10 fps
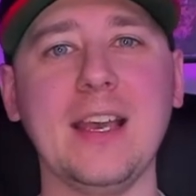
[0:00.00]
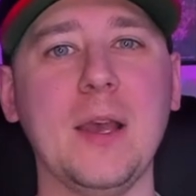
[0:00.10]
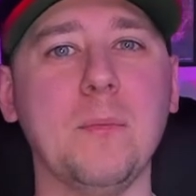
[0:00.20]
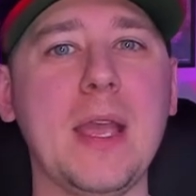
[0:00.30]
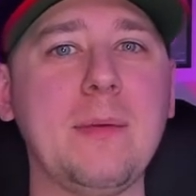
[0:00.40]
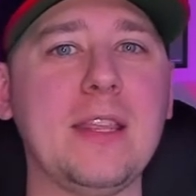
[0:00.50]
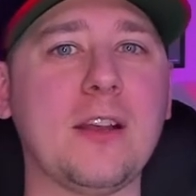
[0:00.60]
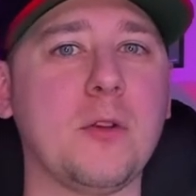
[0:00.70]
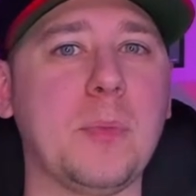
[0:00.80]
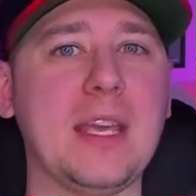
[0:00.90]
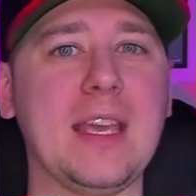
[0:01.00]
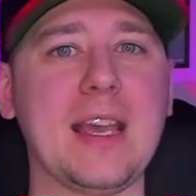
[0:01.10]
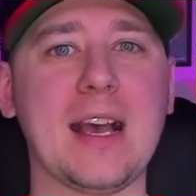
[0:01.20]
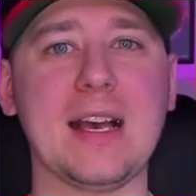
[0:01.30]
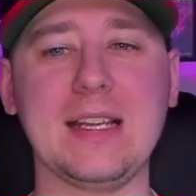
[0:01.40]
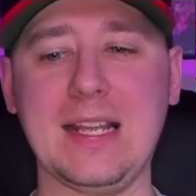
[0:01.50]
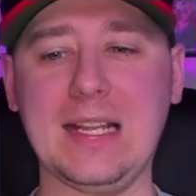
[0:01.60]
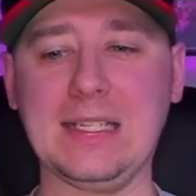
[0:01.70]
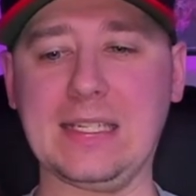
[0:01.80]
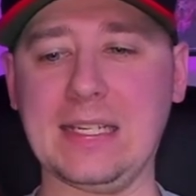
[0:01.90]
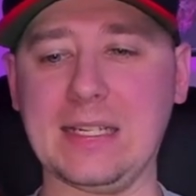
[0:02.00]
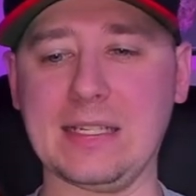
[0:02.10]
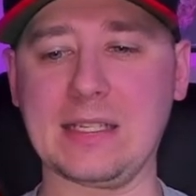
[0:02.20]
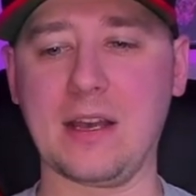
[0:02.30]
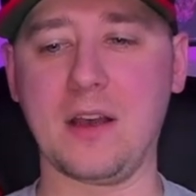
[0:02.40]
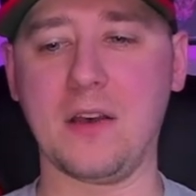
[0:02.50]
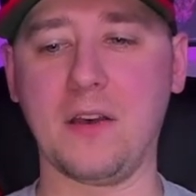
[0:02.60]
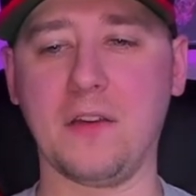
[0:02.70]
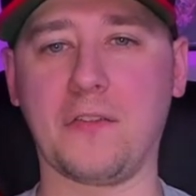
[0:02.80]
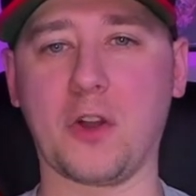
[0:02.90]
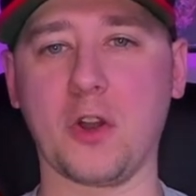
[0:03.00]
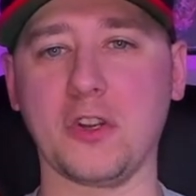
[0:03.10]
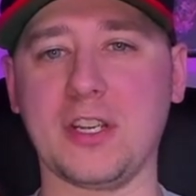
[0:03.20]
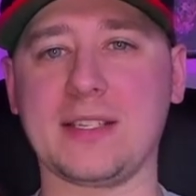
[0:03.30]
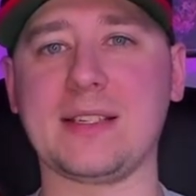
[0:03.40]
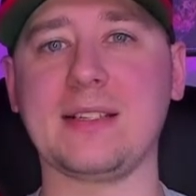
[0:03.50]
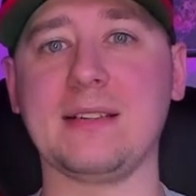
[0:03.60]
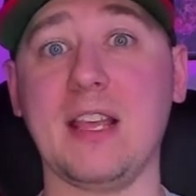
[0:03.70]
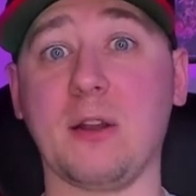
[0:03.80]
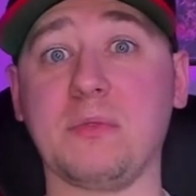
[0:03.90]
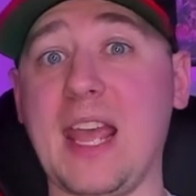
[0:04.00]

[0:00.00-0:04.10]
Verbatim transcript: maybe there'd be an instance of her just you know,